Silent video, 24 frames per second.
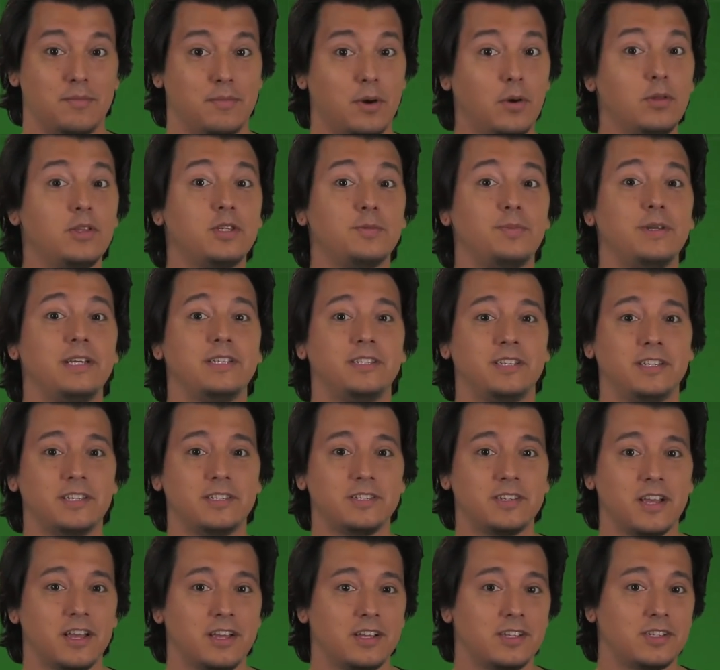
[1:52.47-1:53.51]
Both
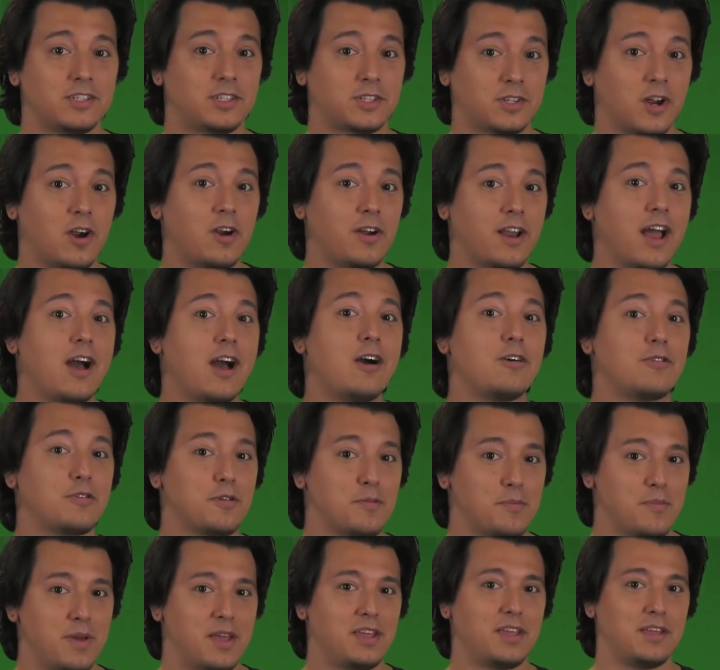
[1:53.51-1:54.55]
species start out
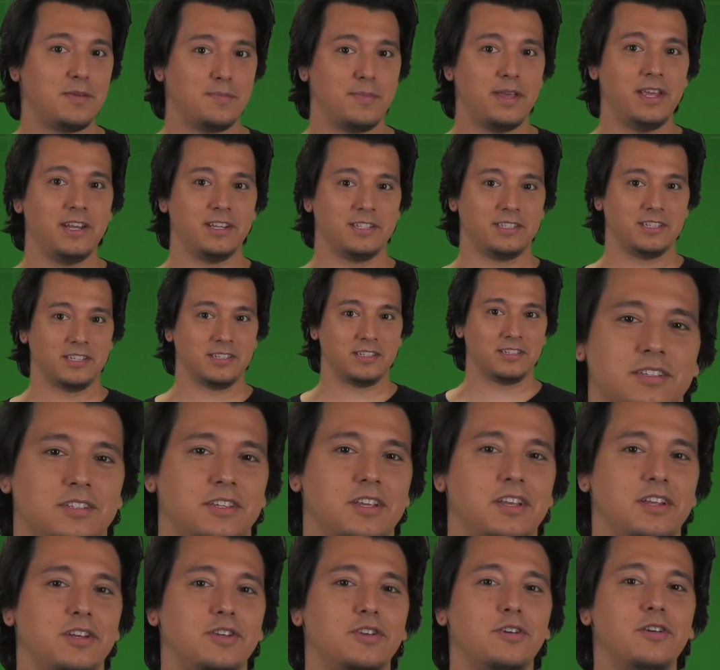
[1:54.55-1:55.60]
making penises.
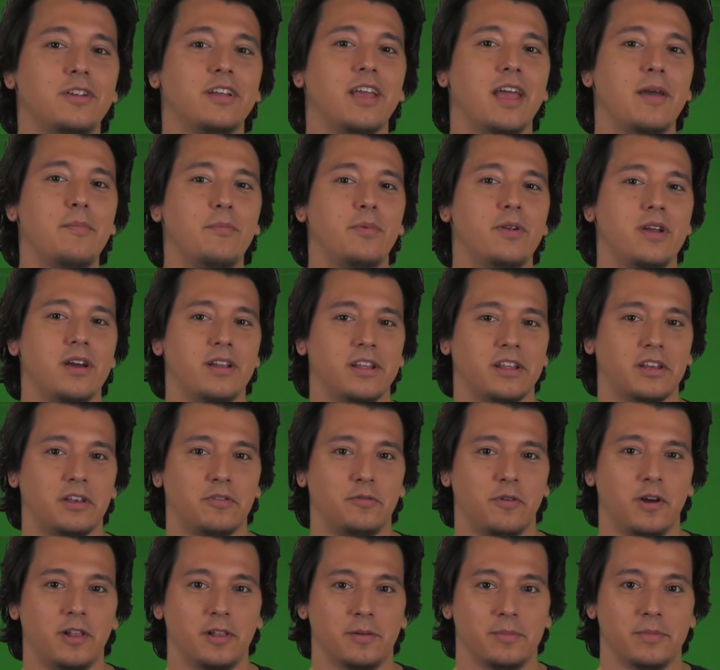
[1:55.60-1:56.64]
See, during embryonic
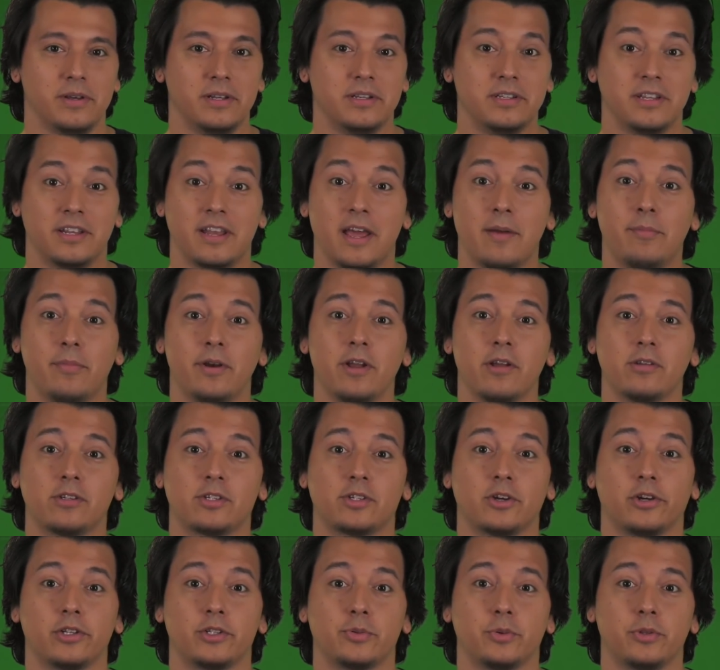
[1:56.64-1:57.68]
development, an embryo
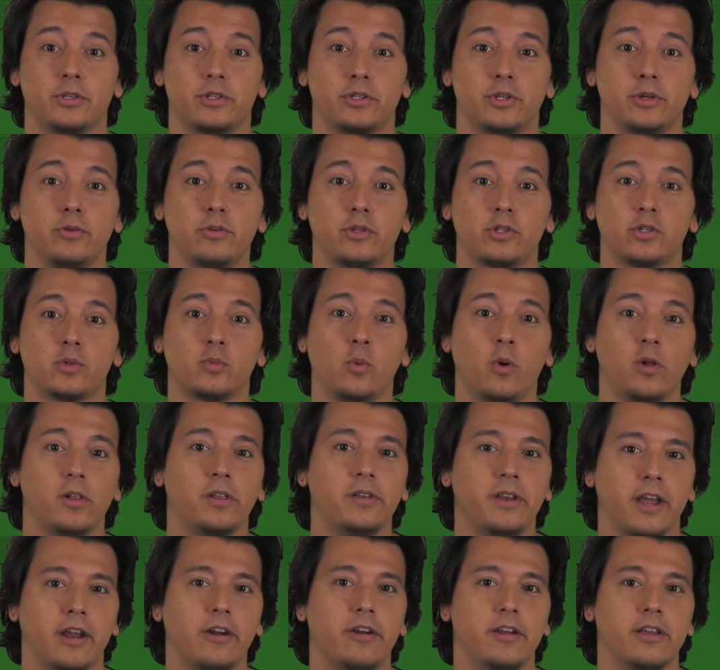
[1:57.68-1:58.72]
starts with two
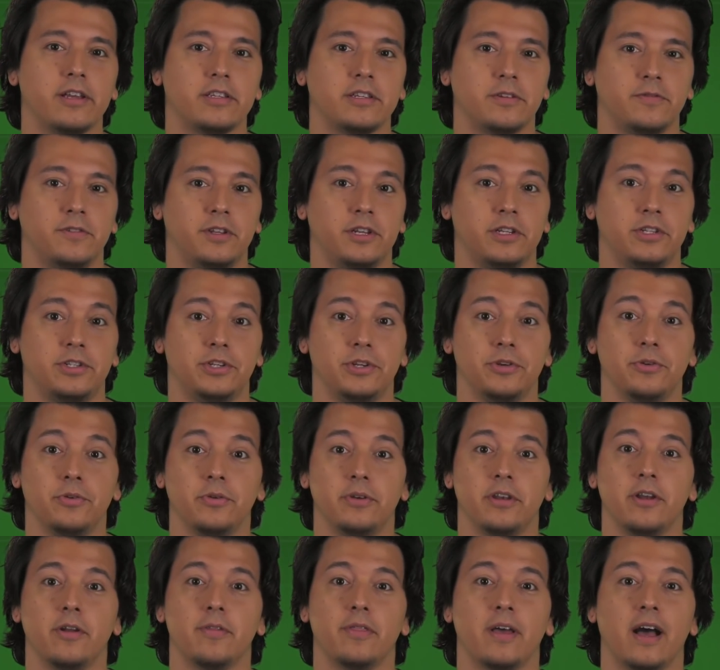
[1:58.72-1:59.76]
swollen areas of tissue
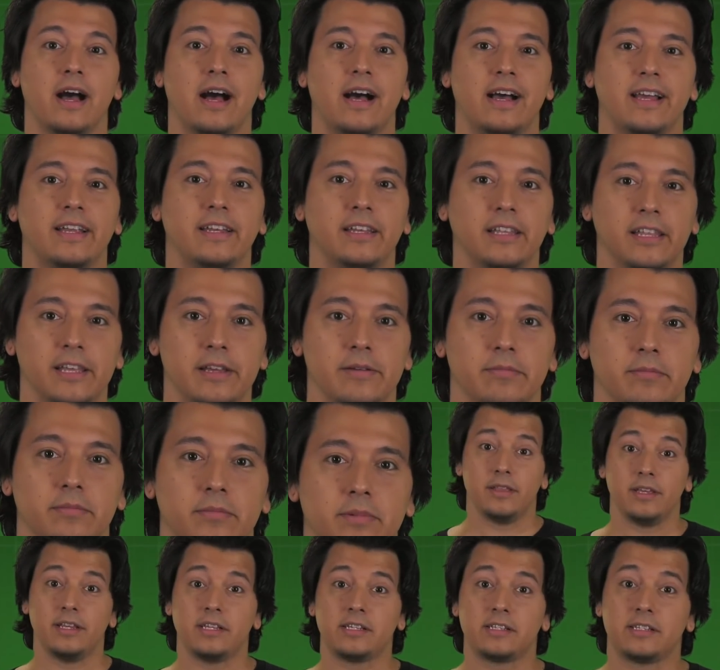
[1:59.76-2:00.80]
near the hind
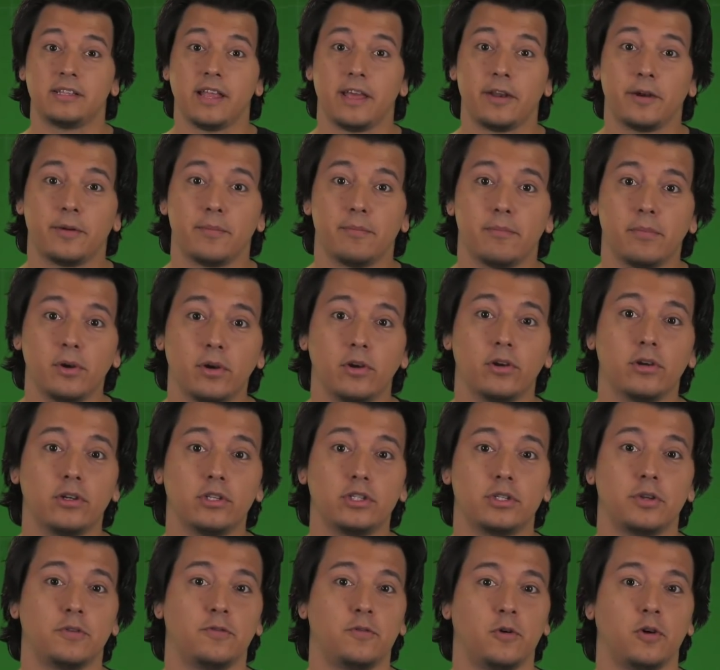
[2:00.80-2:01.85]
limbs. These later
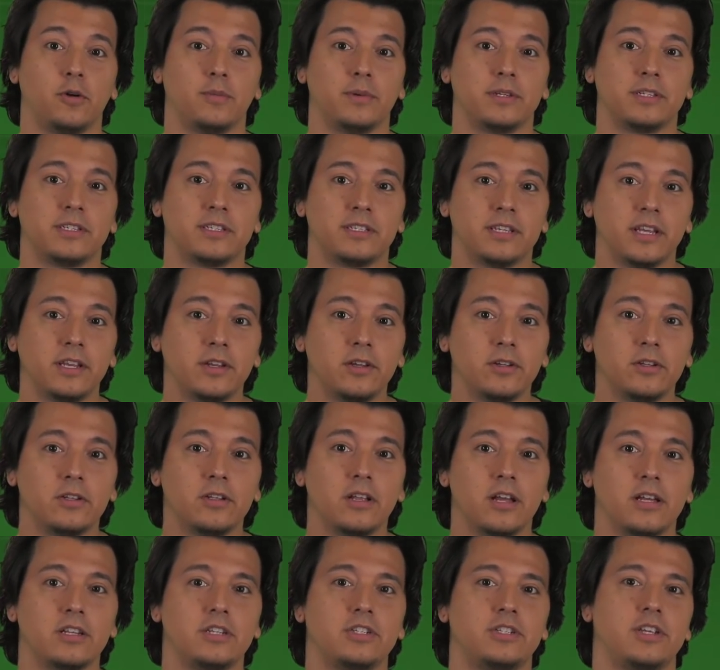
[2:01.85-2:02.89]
merge to form a
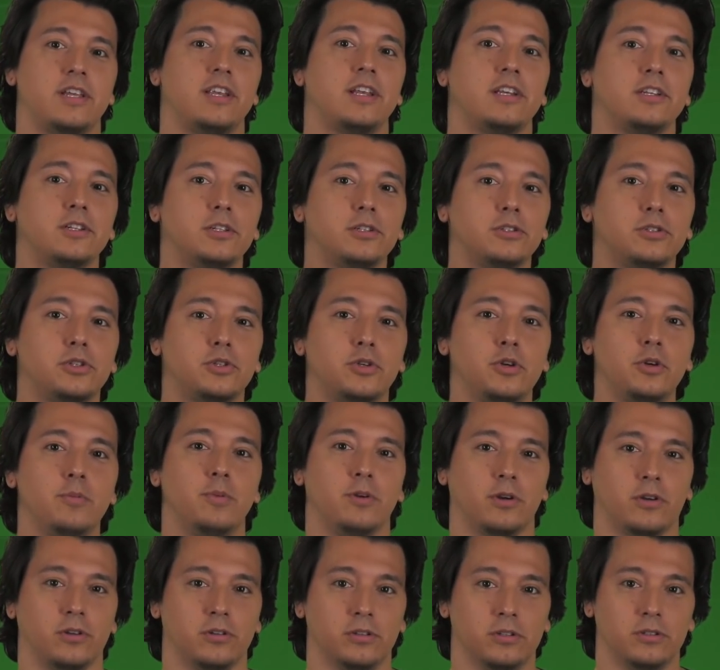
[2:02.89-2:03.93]
single genital
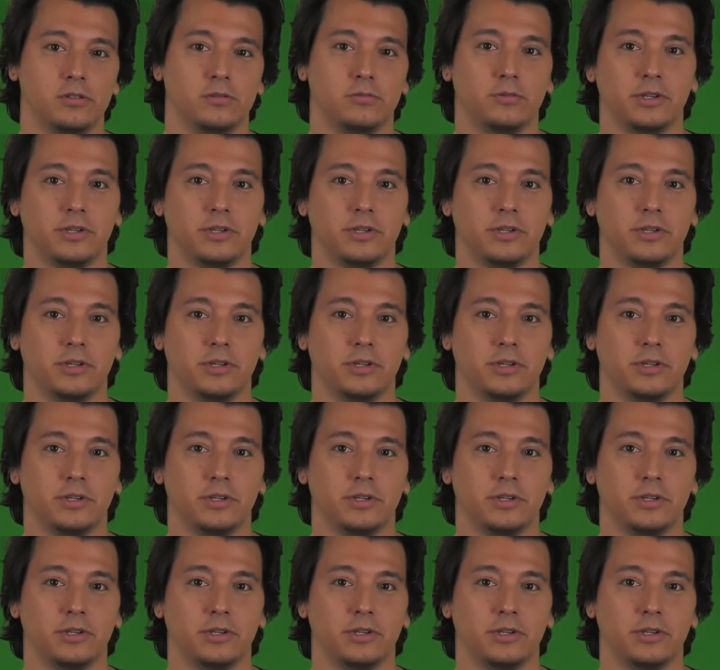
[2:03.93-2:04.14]
tubercle,